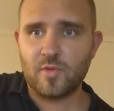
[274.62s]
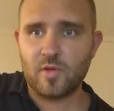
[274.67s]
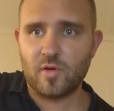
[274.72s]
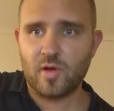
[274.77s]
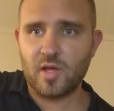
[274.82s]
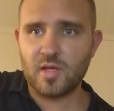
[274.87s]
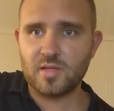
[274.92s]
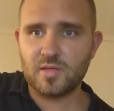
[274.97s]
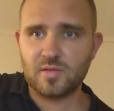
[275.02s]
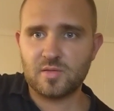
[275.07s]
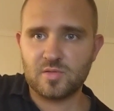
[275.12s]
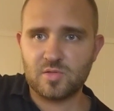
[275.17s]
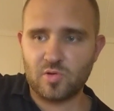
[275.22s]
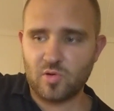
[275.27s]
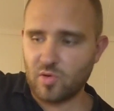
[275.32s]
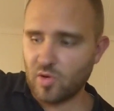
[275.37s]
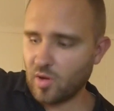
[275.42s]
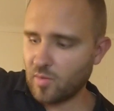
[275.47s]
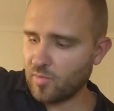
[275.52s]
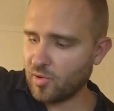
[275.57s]
All right,
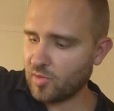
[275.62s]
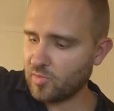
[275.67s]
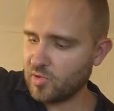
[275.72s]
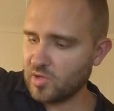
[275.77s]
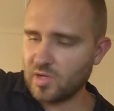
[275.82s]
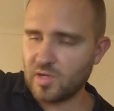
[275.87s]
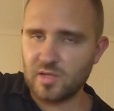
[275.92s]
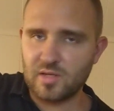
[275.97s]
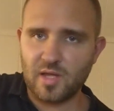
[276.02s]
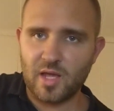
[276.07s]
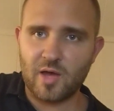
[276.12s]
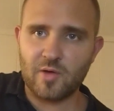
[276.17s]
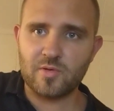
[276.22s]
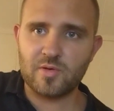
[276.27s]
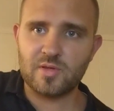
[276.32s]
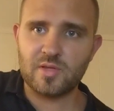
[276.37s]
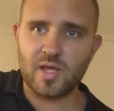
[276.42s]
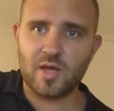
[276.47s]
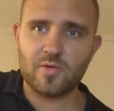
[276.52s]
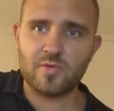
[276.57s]
so I'm palm muting
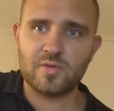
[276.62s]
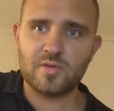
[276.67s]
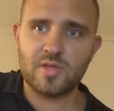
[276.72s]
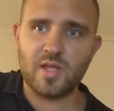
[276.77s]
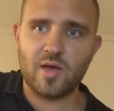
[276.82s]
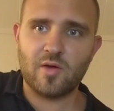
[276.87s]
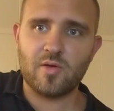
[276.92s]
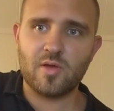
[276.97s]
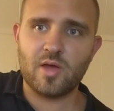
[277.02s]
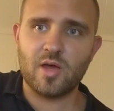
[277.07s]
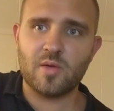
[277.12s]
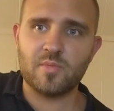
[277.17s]
down, down, down,